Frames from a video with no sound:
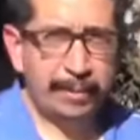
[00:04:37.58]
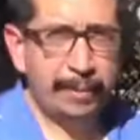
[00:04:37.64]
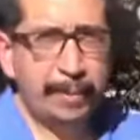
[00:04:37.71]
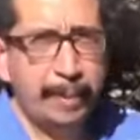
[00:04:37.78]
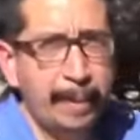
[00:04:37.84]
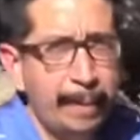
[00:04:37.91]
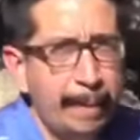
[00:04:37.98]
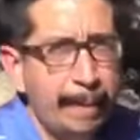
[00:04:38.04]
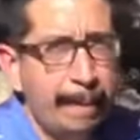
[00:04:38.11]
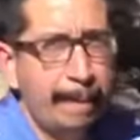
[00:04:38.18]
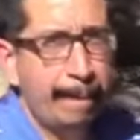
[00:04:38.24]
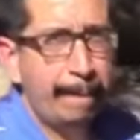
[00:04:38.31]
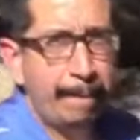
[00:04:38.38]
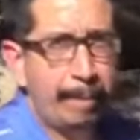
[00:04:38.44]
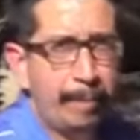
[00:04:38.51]
was a
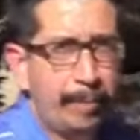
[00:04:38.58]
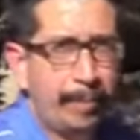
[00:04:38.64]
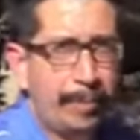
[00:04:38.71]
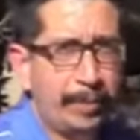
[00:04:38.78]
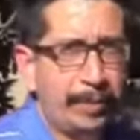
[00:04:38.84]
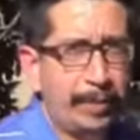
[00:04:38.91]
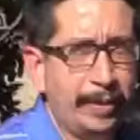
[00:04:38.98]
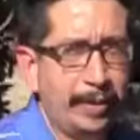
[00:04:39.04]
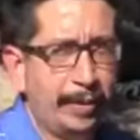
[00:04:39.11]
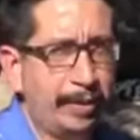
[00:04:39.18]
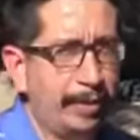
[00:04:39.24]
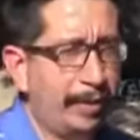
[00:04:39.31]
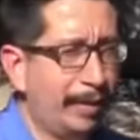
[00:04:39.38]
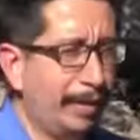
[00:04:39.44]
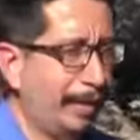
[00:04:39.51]
fire or any
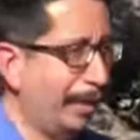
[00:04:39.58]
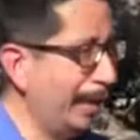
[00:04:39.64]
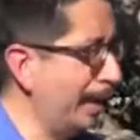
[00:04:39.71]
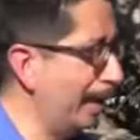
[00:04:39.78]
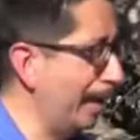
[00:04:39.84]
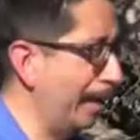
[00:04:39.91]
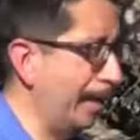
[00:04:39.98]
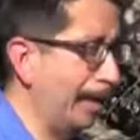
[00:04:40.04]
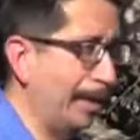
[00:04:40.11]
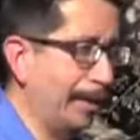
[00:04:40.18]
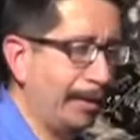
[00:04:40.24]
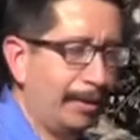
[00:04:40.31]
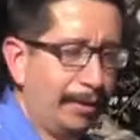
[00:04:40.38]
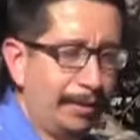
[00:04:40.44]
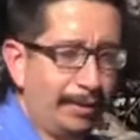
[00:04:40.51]
kind of medical
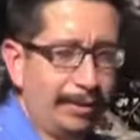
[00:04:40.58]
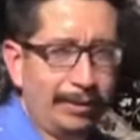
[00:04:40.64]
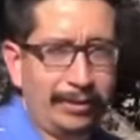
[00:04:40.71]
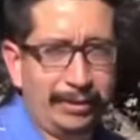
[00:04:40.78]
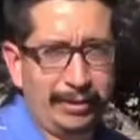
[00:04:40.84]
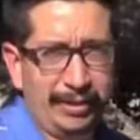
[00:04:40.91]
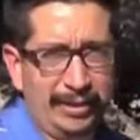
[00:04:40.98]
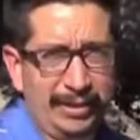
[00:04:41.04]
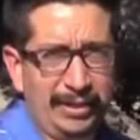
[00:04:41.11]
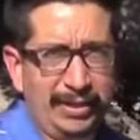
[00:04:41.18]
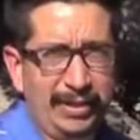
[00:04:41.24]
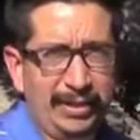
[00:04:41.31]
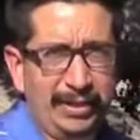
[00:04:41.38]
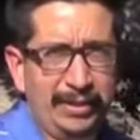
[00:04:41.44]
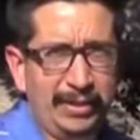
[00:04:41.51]
emergency, crews
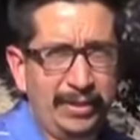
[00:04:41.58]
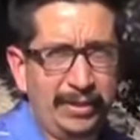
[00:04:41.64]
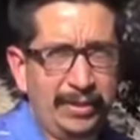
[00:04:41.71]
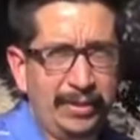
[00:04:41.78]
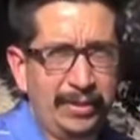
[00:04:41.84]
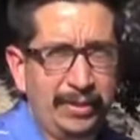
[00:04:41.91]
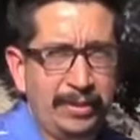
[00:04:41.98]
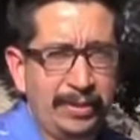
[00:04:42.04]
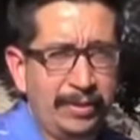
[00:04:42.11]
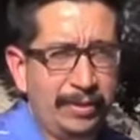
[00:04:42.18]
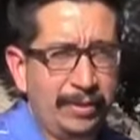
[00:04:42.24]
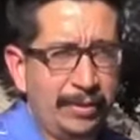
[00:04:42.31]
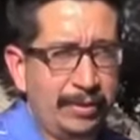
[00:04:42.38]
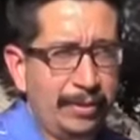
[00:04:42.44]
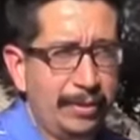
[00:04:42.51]
aren't going to be able to
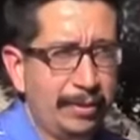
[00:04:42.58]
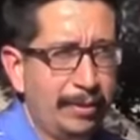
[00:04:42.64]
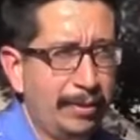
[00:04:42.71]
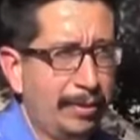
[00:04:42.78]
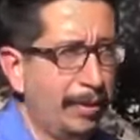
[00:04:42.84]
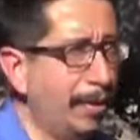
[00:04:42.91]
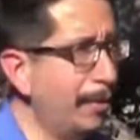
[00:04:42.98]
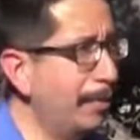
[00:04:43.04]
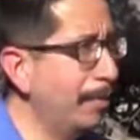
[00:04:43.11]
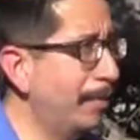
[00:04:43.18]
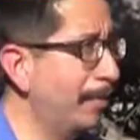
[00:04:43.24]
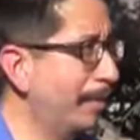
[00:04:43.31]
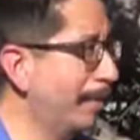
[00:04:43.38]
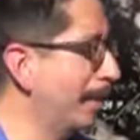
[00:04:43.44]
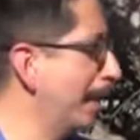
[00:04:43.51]
access this at all.
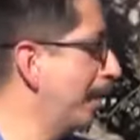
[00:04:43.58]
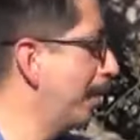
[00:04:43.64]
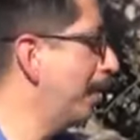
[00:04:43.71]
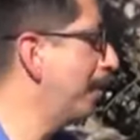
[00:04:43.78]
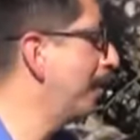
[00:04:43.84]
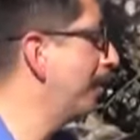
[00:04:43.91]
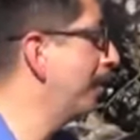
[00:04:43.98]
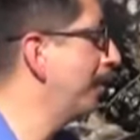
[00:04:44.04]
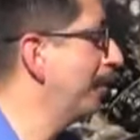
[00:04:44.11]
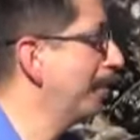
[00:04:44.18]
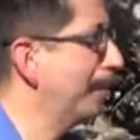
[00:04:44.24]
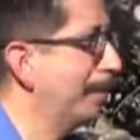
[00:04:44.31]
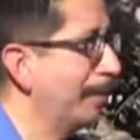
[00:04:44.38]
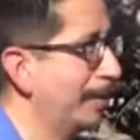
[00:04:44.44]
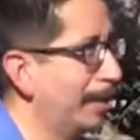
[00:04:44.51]
At all.
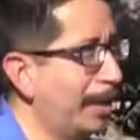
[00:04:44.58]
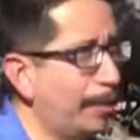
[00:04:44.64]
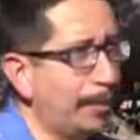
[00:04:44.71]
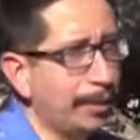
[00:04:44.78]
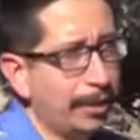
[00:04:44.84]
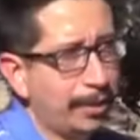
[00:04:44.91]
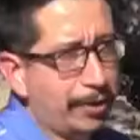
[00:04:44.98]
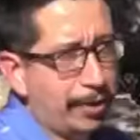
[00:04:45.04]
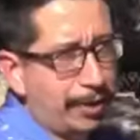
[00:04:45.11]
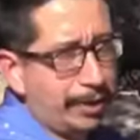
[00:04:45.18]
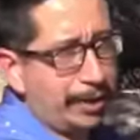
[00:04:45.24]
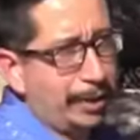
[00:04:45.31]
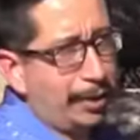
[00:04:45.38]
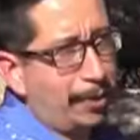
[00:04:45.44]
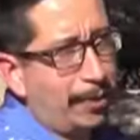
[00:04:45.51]
Now with the
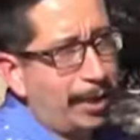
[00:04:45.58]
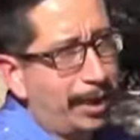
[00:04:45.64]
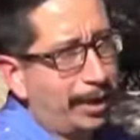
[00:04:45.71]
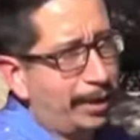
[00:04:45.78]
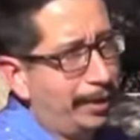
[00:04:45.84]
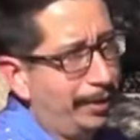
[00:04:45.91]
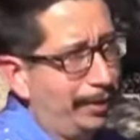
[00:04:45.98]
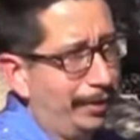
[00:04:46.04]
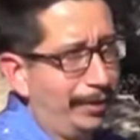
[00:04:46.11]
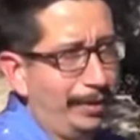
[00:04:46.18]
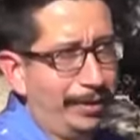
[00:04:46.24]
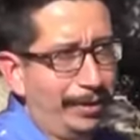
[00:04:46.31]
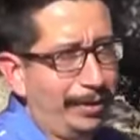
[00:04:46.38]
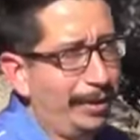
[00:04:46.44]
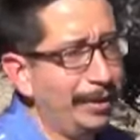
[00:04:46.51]
cars in the way,
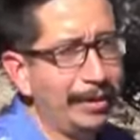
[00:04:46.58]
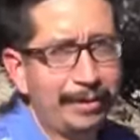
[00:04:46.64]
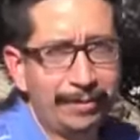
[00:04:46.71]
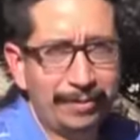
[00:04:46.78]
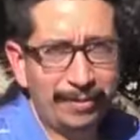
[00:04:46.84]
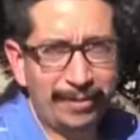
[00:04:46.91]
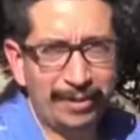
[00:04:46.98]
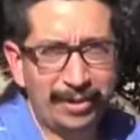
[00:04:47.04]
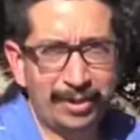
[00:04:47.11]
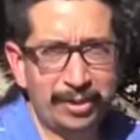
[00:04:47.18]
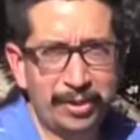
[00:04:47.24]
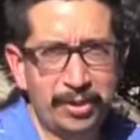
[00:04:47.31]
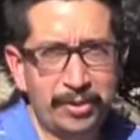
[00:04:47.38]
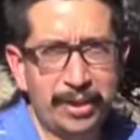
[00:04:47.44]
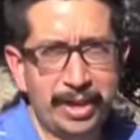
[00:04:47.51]
nothing.
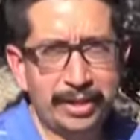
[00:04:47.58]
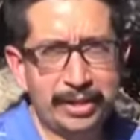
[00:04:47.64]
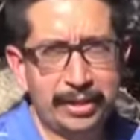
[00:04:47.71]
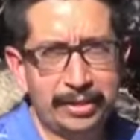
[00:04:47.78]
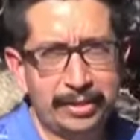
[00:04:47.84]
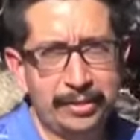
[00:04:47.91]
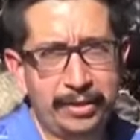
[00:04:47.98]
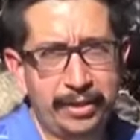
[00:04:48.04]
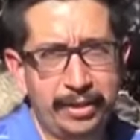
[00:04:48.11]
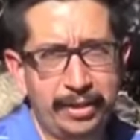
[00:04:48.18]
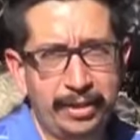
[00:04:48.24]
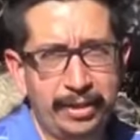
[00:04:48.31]
There's no access to it.